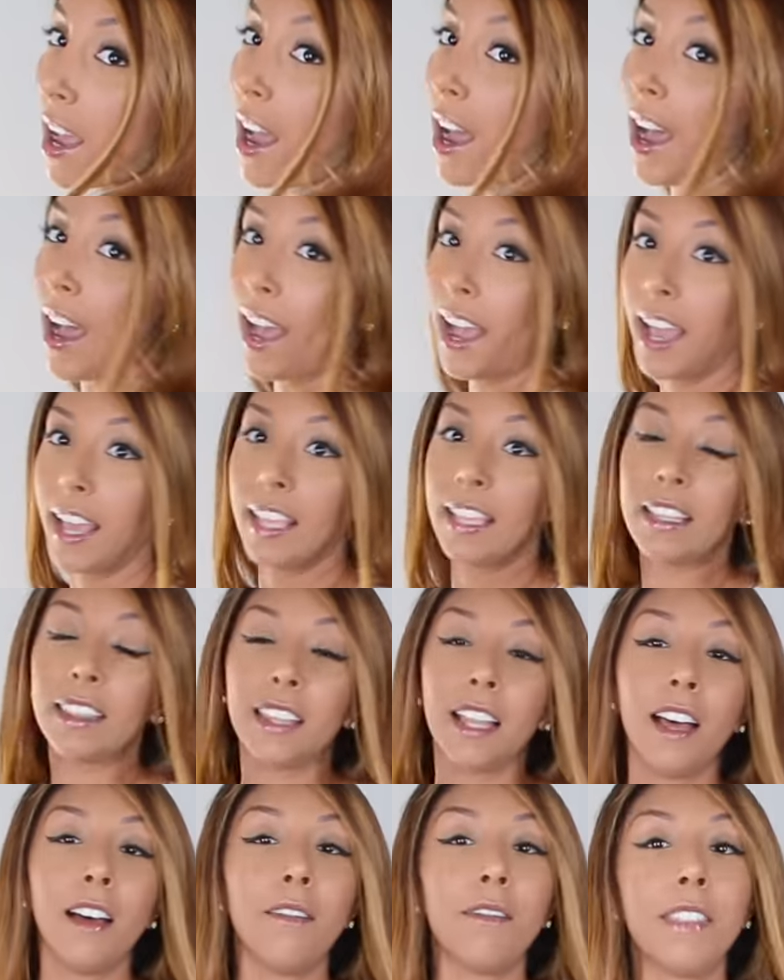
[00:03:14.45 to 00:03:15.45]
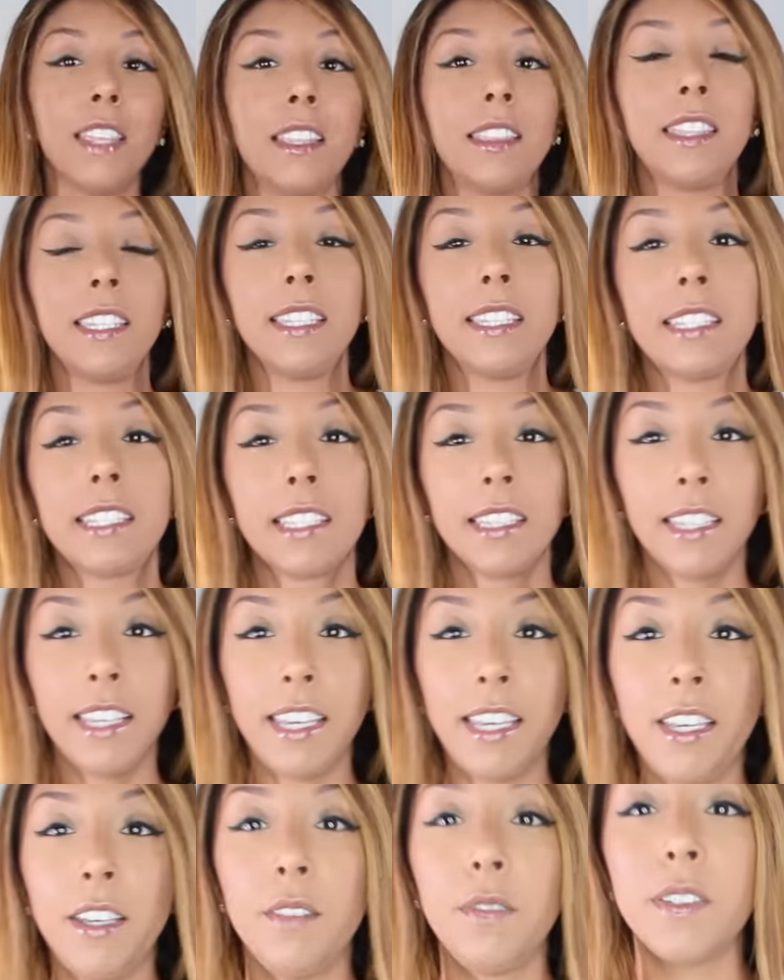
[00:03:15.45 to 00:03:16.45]
I love that these
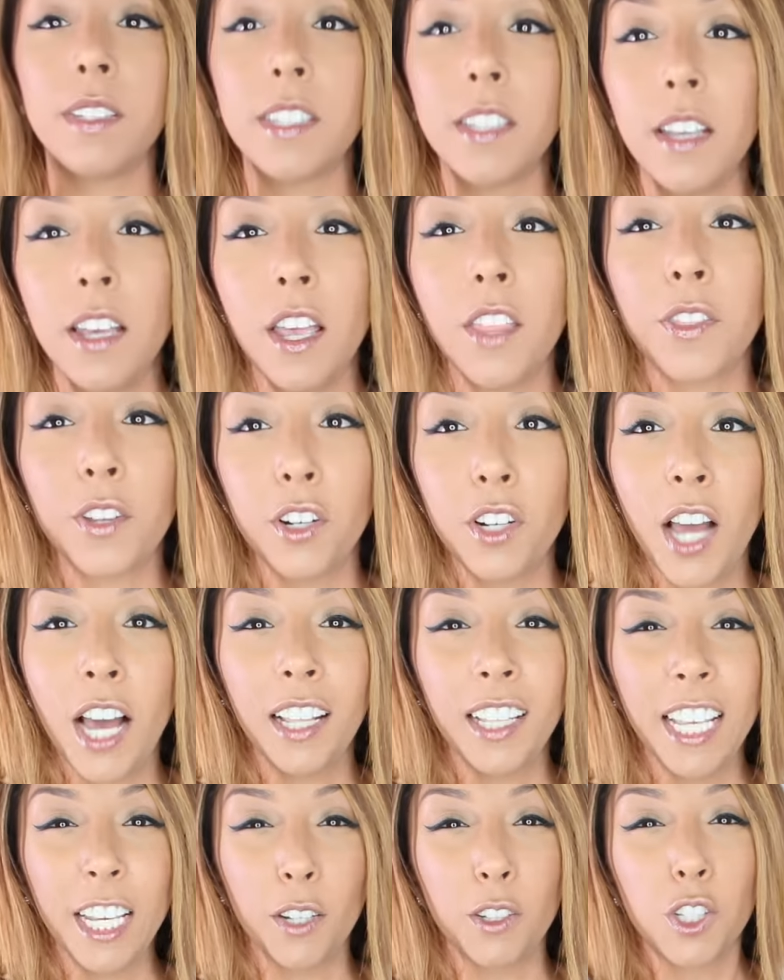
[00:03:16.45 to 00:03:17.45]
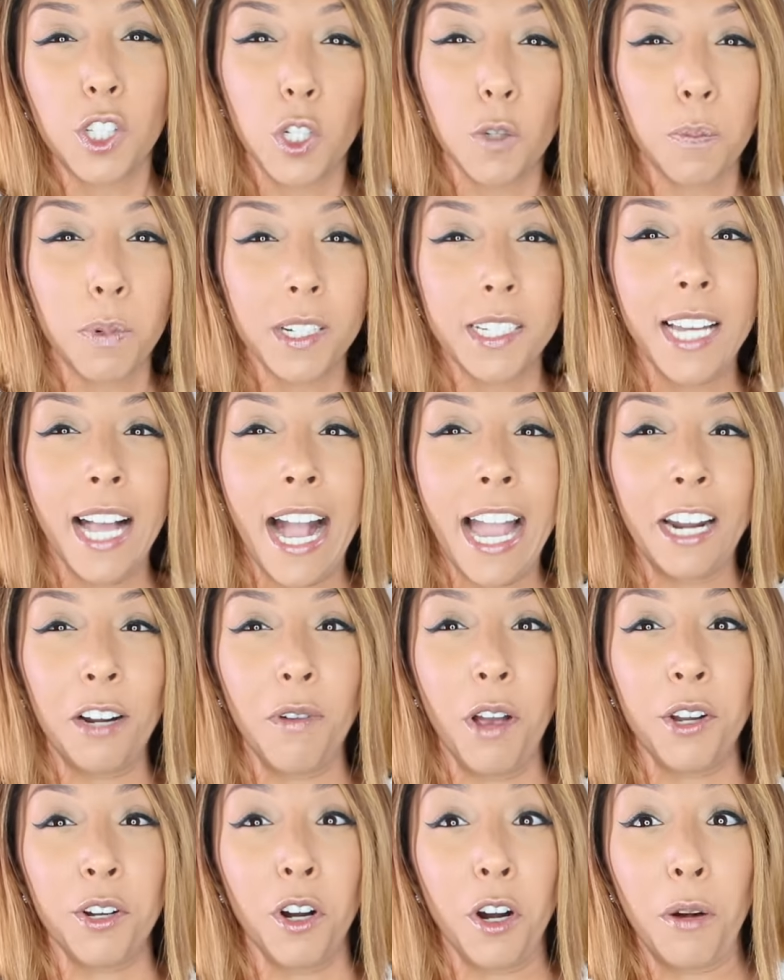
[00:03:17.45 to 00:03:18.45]
sleeves, they're not like super tight
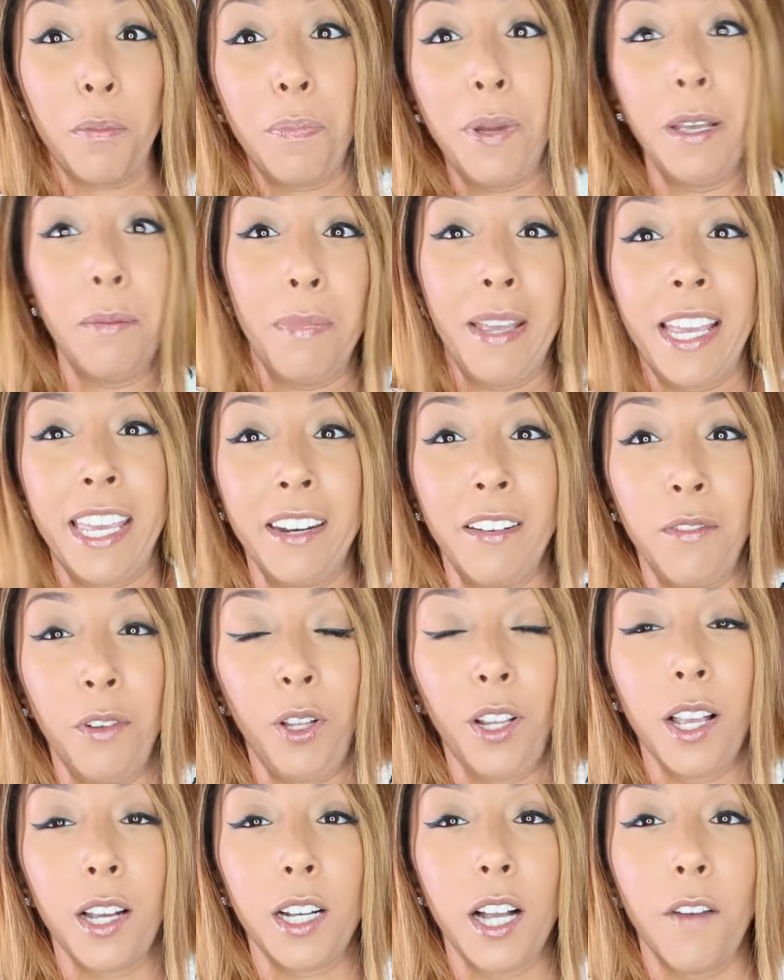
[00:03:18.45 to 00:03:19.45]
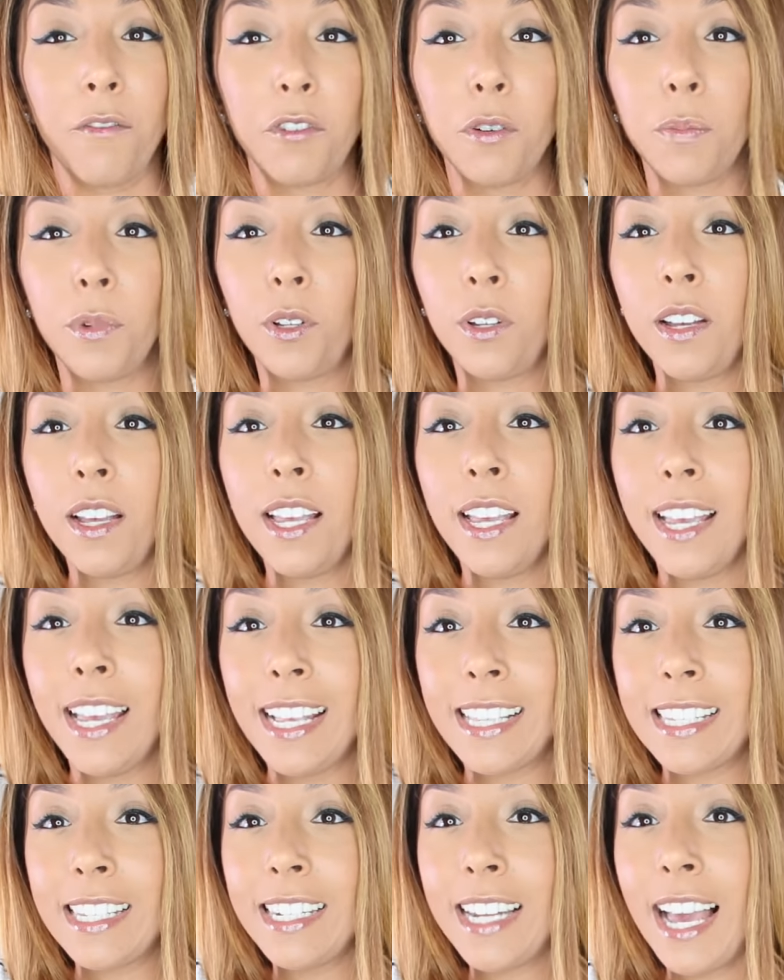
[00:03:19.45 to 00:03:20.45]
around your armpit, making it really uncomfortable.
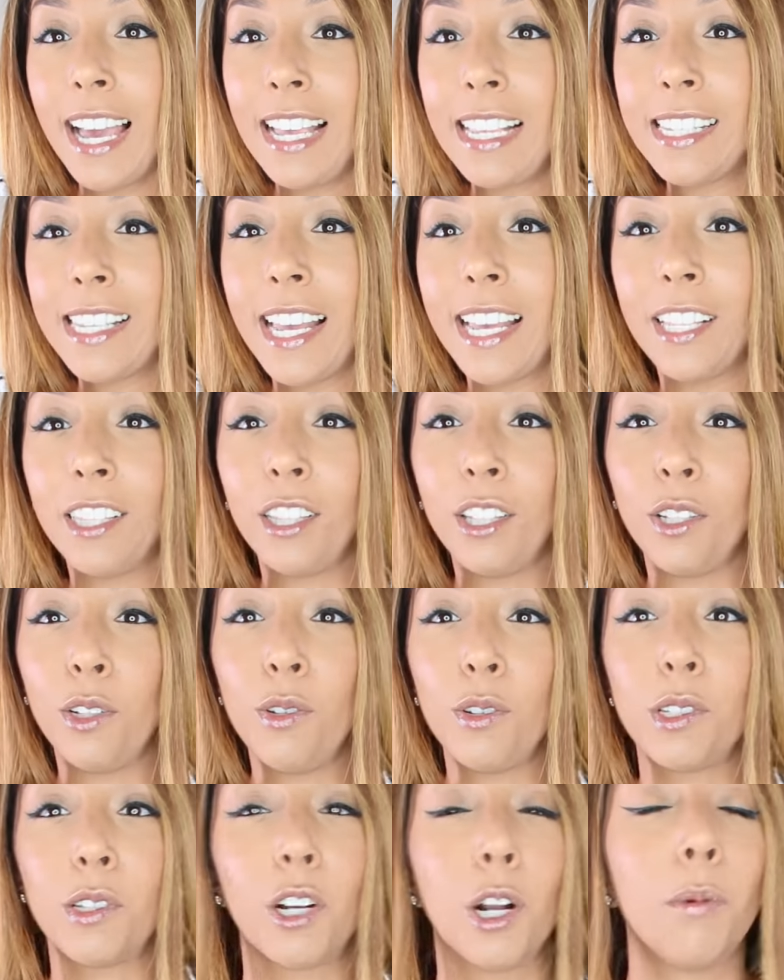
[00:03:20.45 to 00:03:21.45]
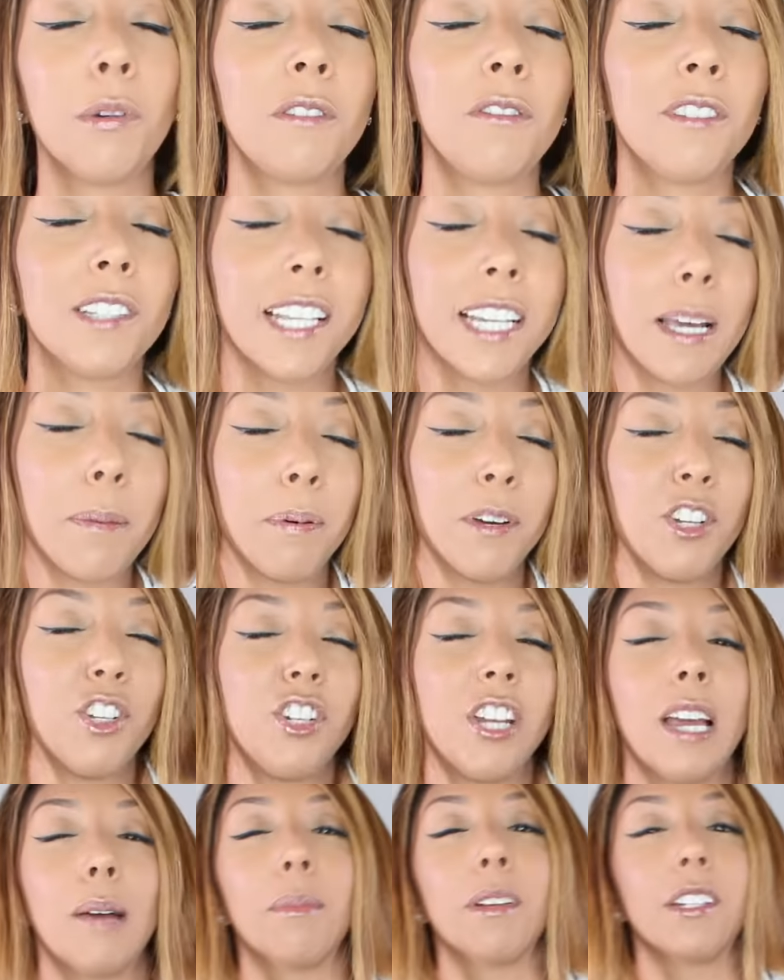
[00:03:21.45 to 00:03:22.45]
It's nice and loose, so it almost feels like a
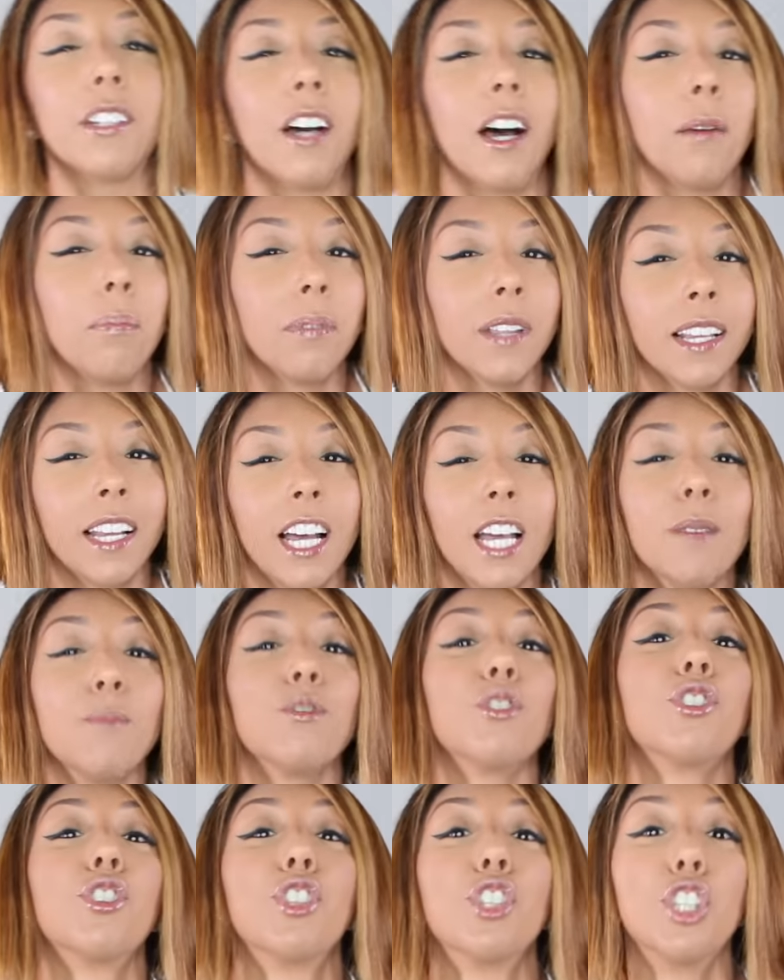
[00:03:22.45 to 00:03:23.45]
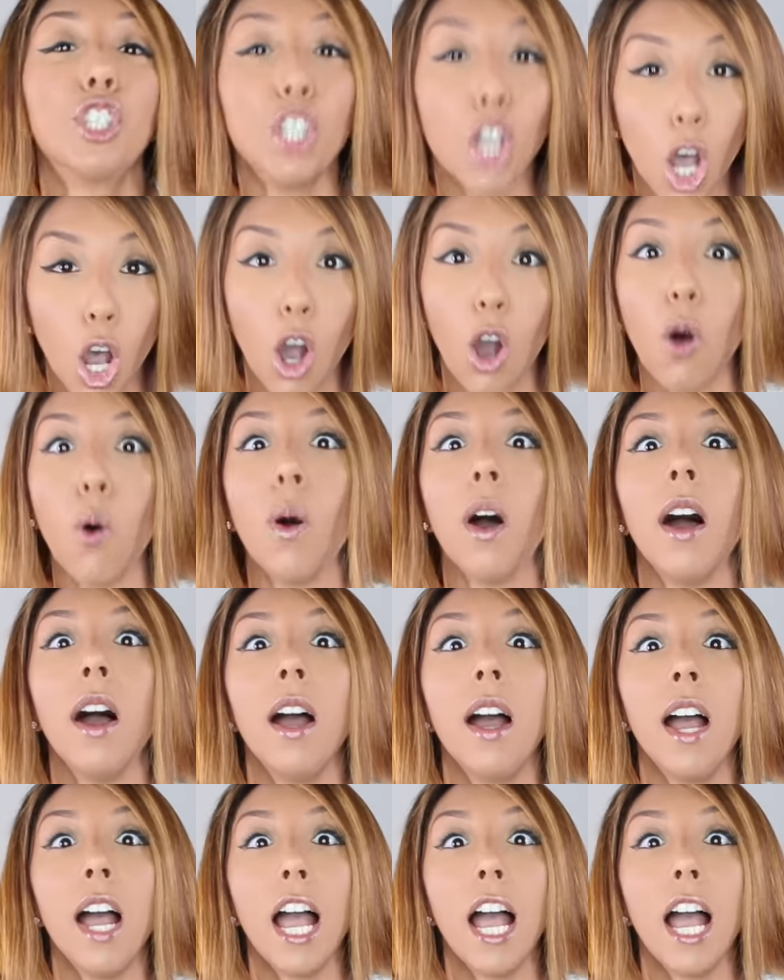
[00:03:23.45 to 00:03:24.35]
pajama top. Like I'm so